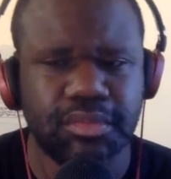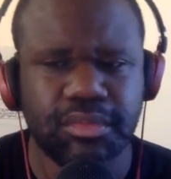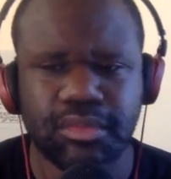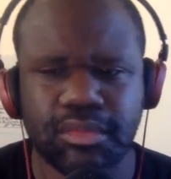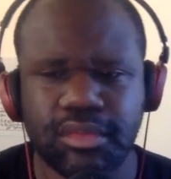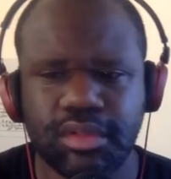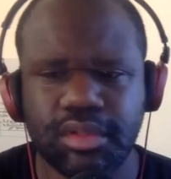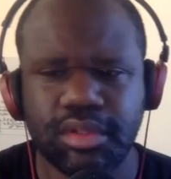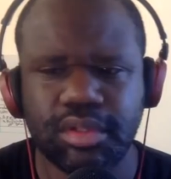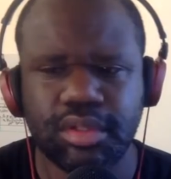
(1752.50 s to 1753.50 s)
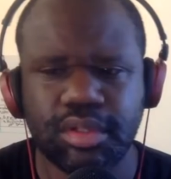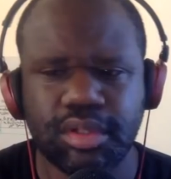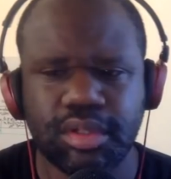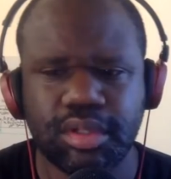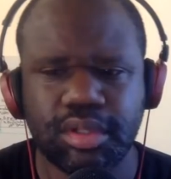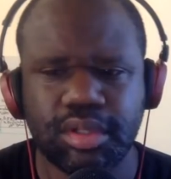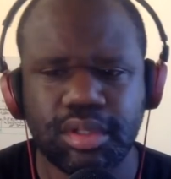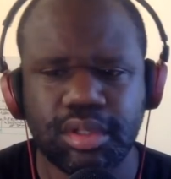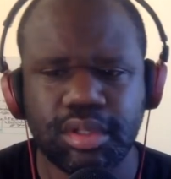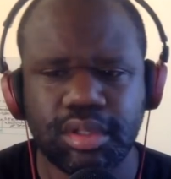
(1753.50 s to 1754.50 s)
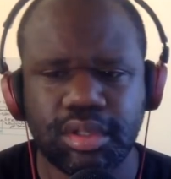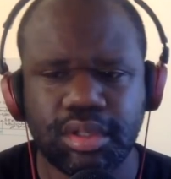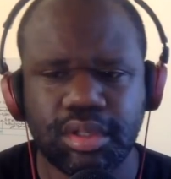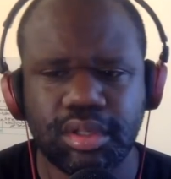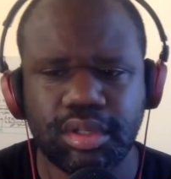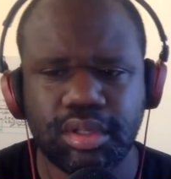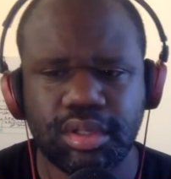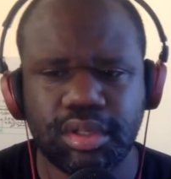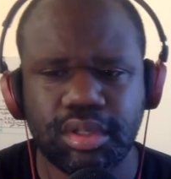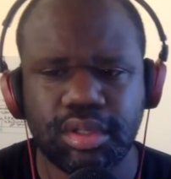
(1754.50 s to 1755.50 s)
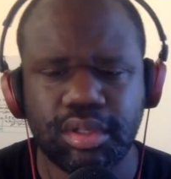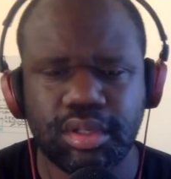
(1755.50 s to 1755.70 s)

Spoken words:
No one is speaking in this clip.